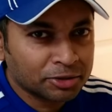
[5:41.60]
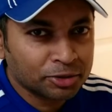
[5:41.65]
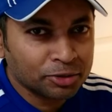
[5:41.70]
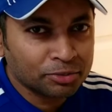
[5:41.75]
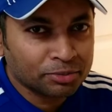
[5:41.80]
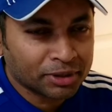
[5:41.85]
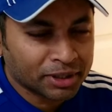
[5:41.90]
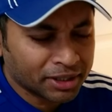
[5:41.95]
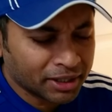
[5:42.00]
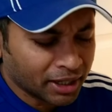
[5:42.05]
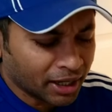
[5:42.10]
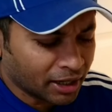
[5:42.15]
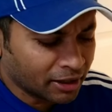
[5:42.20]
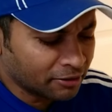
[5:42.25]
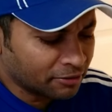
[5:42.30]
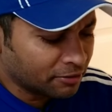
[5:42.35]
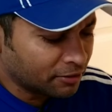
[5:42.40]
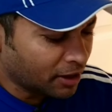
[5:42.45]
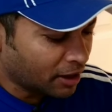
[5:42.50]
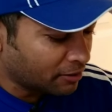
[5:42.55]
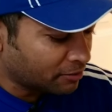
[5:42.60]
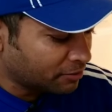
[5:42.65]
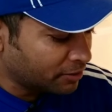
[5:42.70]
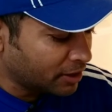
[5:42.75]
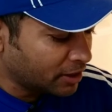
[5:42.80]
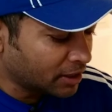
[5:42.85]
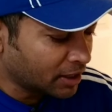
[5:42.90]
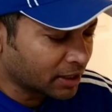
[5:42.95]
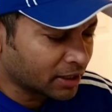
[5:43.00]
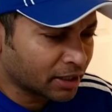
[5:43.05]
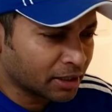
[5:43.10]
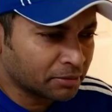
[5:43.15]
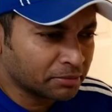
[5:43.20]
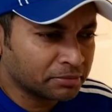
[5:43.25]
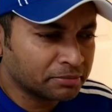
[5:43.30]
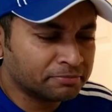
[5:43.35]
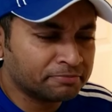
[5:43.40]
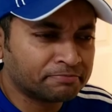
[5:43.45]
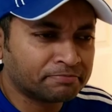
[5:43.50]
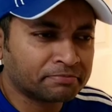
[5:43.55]
super. I feel
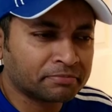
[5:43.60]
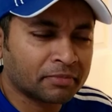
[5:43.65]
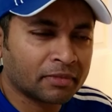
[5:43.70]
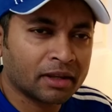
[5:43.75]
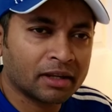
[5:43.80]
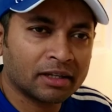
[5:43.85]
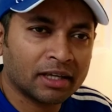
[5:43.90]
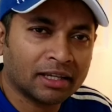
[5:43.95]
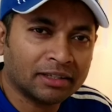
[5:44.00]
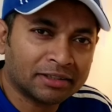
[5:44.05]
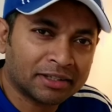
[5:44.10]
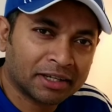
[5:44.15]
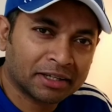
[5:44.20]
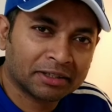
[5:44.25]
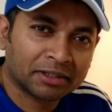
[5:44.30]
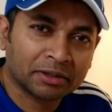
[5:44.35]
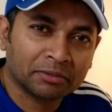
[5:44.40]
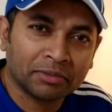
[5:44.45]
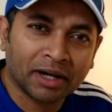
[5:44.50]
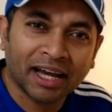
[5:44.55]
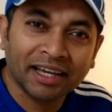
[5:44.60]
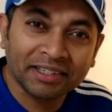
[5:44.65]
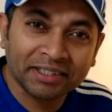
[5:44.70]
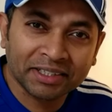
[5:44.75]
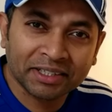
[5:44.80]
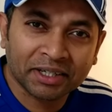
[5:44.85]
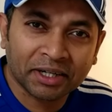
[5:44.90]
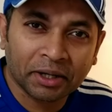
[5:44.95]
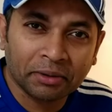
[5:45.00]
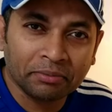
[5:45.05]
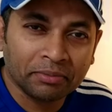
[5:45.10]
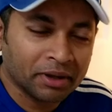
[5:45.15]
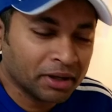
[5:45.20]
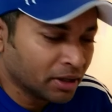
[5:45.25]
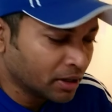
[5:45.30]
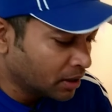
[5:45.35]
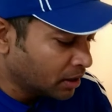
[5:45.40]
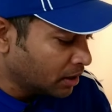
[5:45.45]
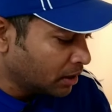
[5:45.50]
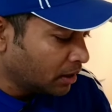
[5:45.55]
like I'm tasting some ice cream.
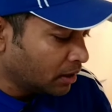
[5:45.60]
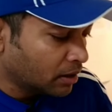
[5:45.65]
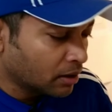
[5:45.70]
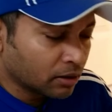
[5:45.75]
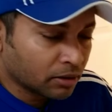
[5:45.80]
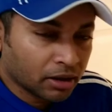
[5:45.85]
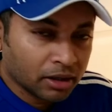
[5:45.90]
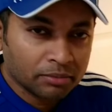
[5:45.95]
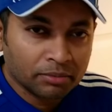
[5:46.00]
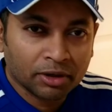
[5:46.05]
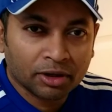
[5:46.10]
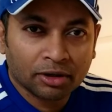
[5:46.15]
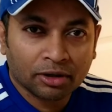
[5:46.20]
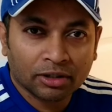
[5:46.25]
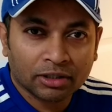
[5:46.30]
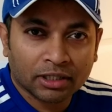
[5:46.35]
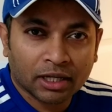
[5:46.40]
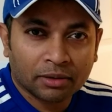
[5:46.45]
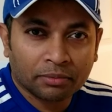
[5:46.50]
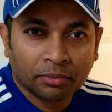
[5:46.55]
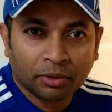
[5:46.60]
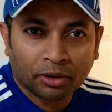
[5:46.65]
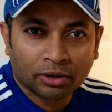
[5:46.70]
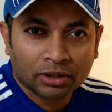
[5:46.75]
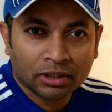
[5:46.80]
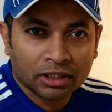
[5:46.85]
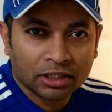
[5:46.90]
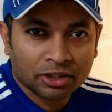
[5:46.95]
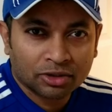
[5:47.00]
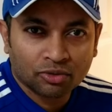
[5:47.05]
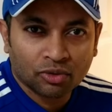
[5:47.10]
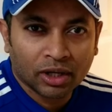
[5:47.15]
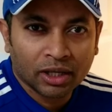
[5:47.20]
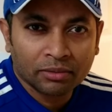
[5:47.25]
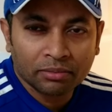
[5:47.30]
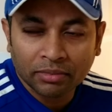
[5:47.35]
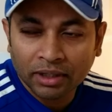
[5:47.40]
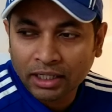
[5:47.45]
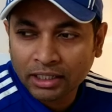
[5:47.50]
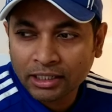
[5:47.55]
Okay, because I bought the
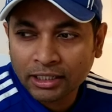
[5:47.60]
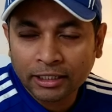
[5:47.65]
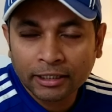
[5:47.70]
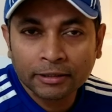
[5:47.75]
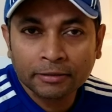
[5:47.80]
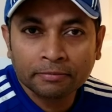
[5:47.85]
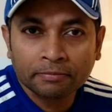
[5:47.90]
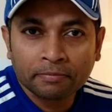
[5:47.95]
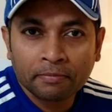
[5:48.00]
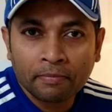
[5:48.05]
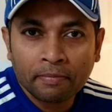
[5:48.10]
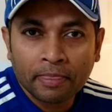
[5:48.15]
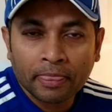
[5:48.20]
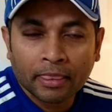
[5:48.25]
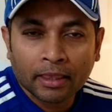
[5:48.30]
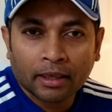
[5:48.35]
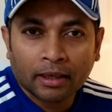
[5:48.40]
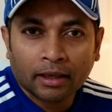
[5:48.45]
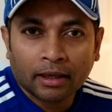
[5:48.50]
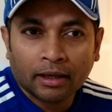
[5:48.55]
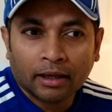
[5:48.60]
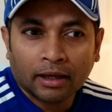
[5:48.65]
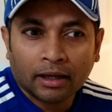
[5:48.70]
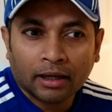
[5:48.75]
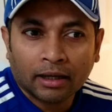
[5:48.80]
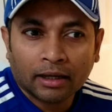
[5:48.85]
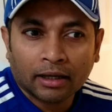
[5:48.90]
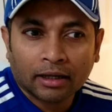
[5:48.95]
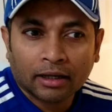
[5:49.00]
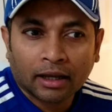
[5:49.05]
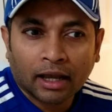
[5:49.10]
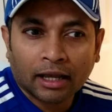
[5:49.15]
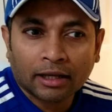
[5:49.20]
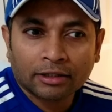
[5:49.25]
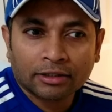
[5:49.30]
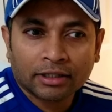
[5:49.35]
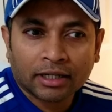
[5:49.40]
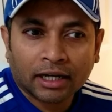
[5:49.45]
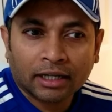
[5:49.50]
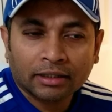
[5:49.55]
sweet matcha. I
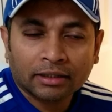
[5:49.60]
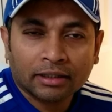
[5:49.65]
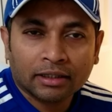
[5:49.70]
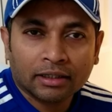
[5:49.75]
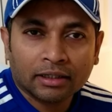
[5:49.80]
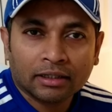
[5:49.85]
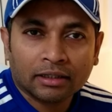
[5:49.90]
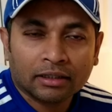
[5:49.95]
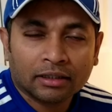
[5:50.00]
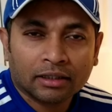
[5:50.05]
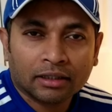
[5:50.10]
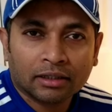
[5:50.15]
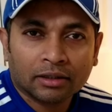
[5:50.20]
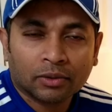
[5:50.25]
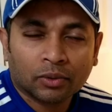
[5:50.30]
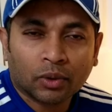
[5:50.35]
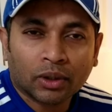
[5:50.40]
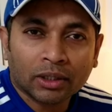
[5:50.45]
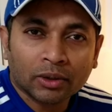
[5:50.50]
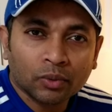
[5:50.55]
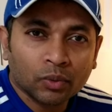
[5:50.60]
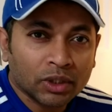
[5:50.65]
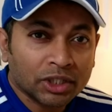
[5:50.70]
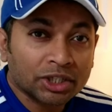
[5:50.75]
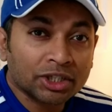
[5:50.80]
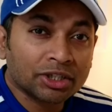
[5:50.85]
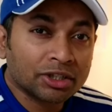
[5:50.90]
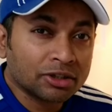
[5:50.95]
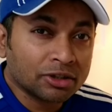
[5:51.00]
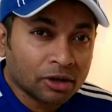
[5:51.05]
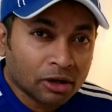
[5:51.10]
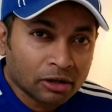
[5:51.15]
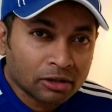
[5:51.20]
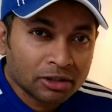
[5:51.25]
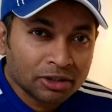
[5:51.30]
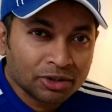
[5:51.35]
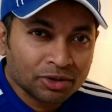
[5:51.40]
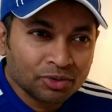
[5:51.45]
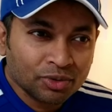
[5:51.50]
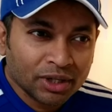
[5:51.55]
tried the one which is not
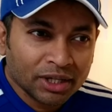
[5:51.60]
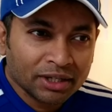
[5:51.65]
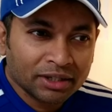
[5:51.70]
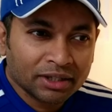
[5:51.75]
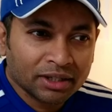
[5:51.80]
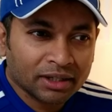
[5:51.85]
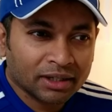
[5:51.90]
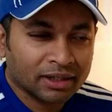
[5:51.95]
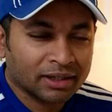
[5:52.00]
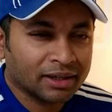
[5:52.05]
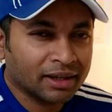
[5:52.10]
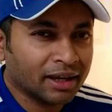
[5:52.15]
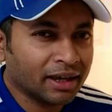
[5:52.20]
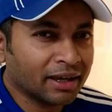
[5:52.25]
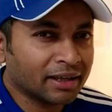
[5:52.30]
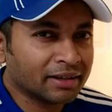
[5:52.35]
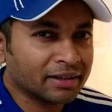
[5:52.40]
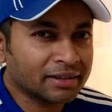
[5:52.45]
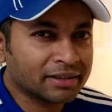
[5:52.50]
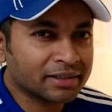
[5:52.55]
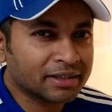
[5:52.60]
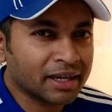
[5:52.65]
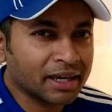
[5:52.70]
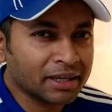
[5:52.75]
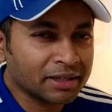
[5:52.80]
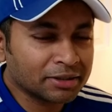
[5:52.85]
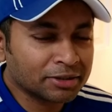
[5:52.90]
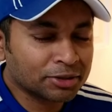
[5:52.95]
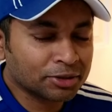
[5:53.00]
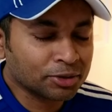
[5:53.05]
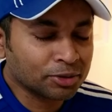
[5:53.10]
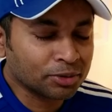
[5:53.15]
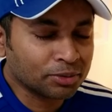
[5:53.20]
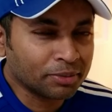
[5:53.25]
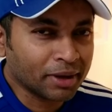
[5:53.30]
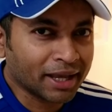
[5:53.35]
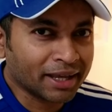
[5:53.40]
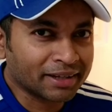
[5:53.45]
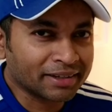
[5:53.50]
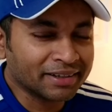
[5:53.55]
sweet and it tastes so
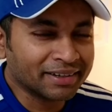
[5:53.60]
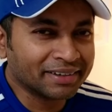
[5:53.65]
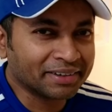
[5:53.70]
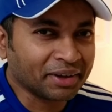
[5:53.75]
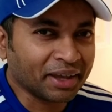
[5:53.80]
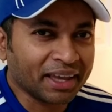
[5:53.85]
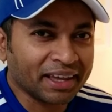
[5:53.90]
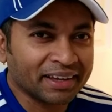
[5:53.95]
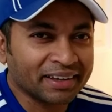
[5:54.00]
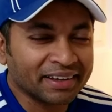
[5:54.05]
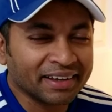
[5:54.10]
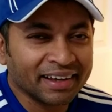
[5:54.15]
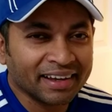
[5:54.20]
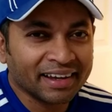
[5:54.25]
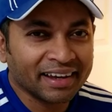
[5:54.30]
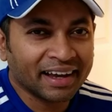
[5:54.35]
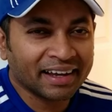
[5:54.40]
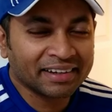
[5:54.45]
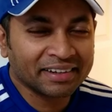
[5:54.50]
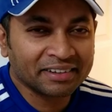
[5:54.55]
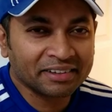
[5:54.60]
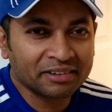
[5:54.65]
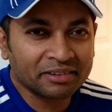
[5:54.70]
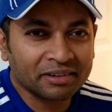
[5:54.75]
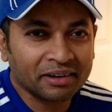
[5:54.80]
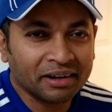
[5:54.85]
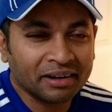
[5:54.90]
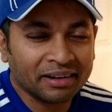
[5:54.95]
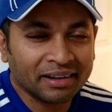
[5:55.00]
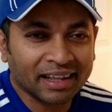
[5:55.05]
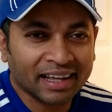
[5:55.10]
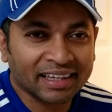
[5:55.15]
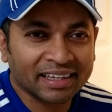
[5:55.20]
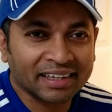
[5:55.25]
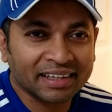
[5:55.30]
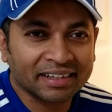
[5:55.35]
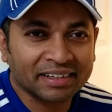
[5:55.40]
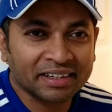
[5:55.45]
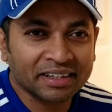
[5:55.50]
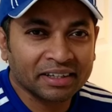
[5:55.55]
bad. Okay, I didn't like
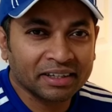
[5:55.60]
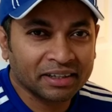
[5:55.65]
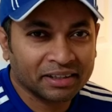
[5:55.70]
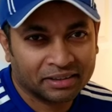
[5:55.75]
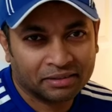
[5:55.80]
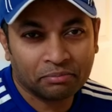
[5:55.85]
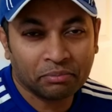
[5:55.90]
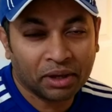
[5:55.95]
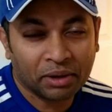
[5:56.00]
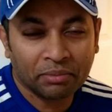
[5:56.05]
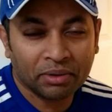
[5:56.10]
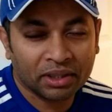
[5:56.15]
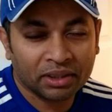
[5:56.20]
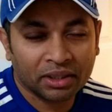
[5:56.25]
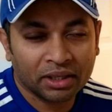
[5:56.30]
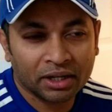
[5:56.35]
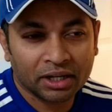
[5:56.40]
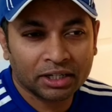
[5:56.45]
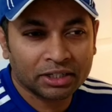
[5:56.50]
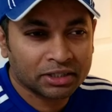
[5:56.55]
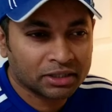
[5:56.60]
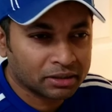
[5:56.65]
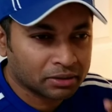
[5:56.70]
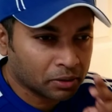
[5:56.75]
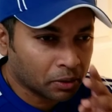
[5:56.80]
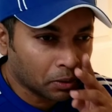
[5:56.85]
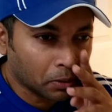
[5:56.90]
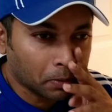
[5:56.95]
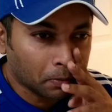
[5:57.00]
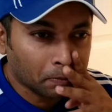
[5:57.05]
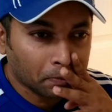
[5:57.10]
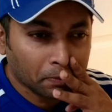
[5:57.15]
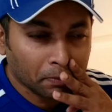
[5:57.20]
it. Maybe the initial go.